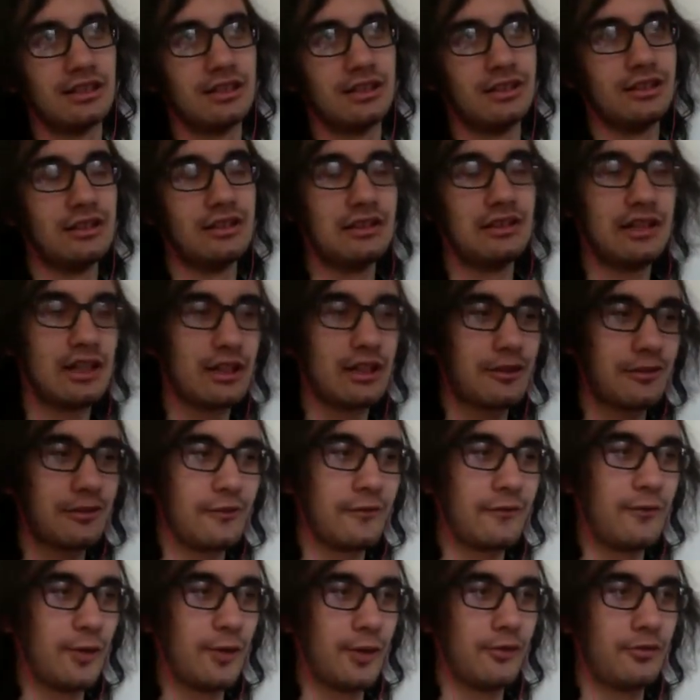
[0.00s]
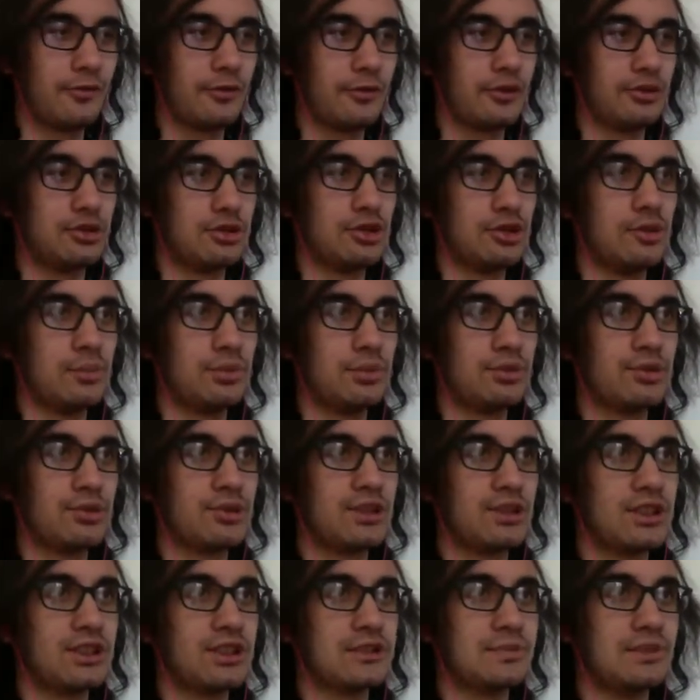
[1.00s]
You're not going to fall for the Super
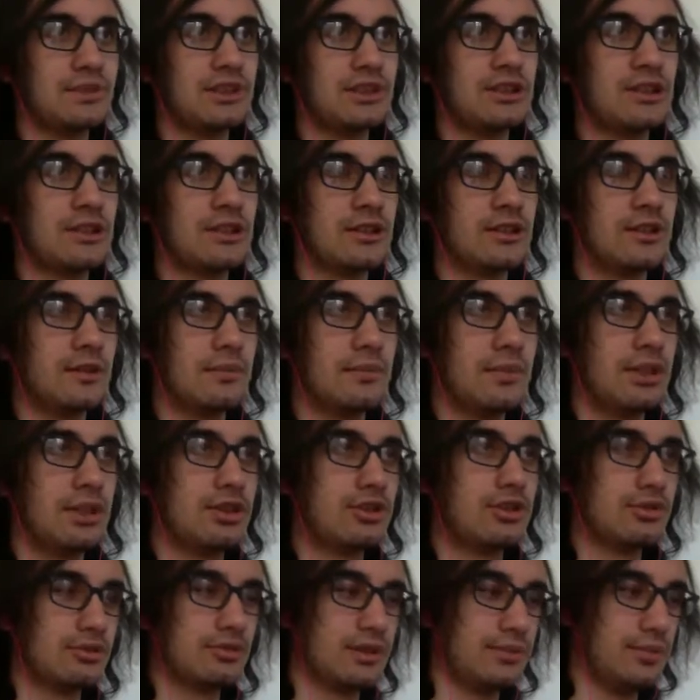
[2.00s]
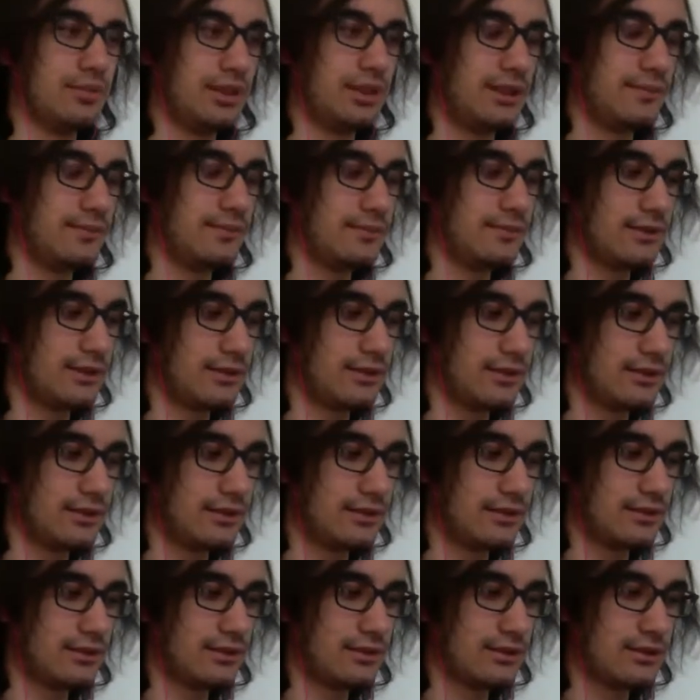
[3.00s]
Size Me documentary
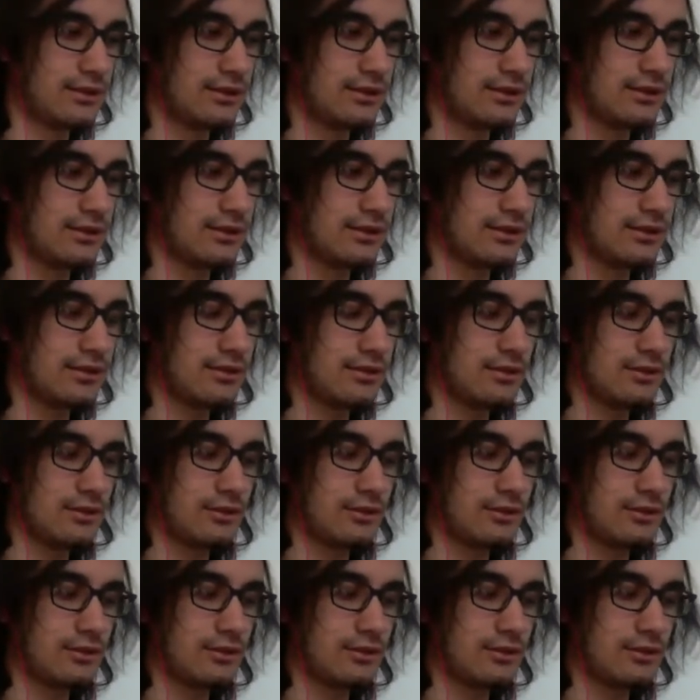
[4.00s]
meme.